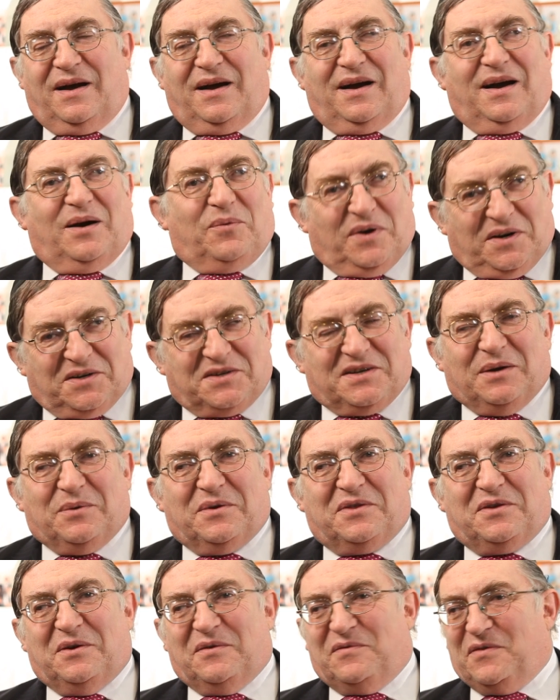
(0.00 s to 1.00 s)
I want to share
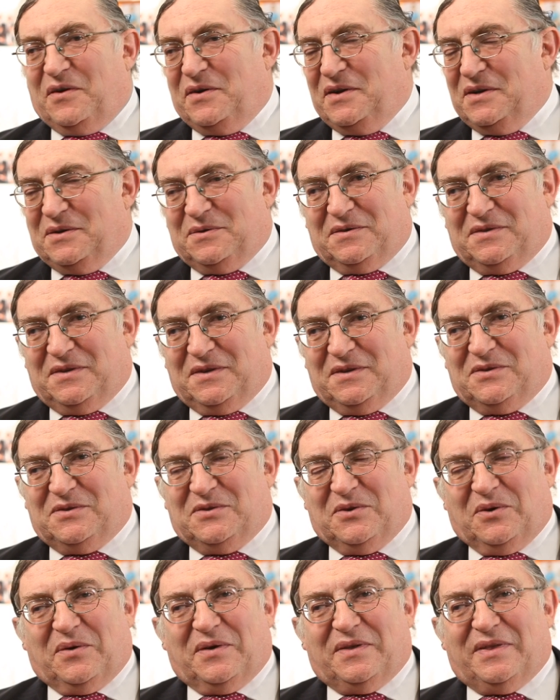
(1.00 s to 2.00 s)
with you a very interesting
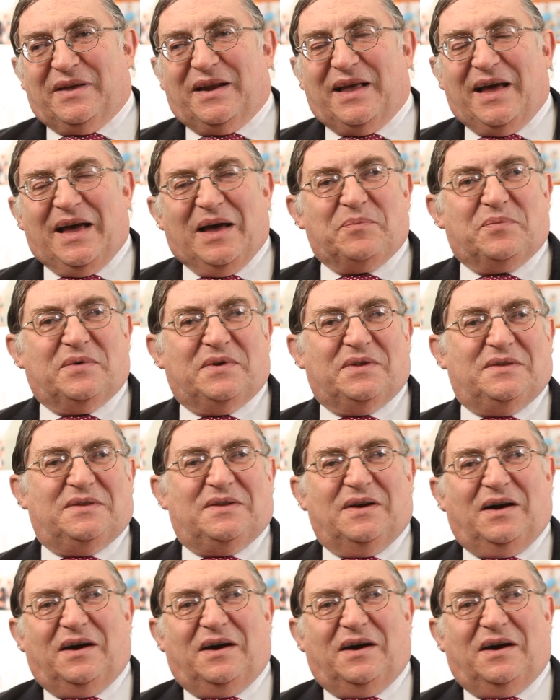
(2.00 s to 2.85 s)
story that happened